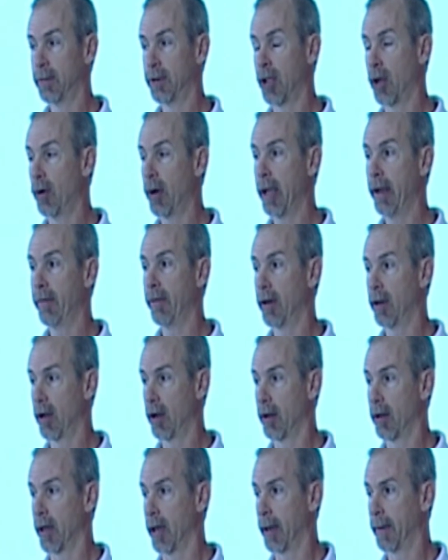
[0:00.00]
don't even
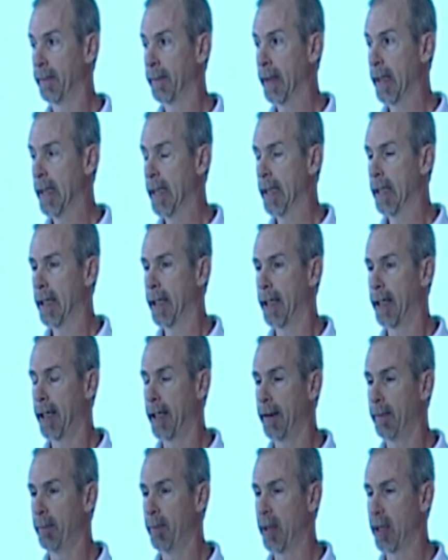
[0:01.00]
go there
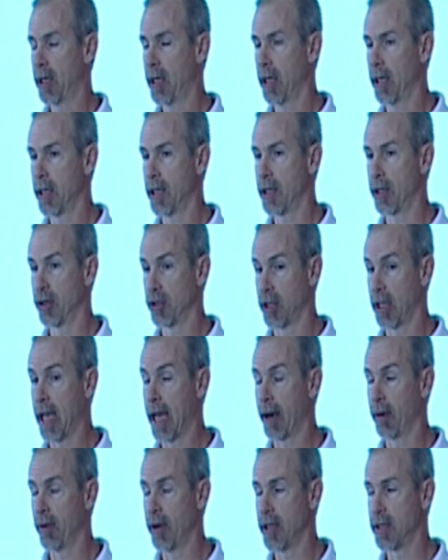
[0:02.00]
because there's a
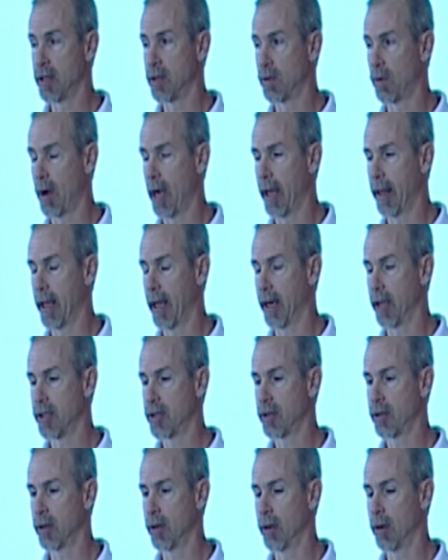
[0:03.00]
lot of reasons why that is
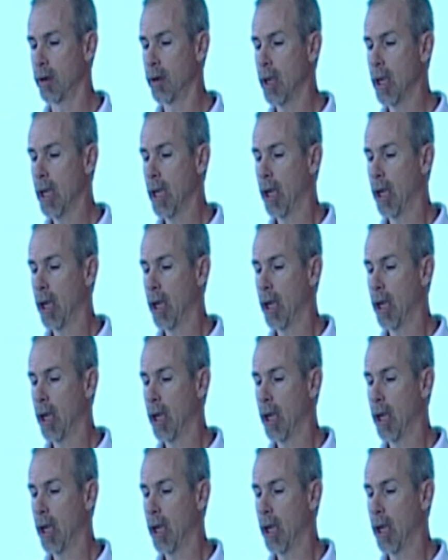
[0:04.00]
true.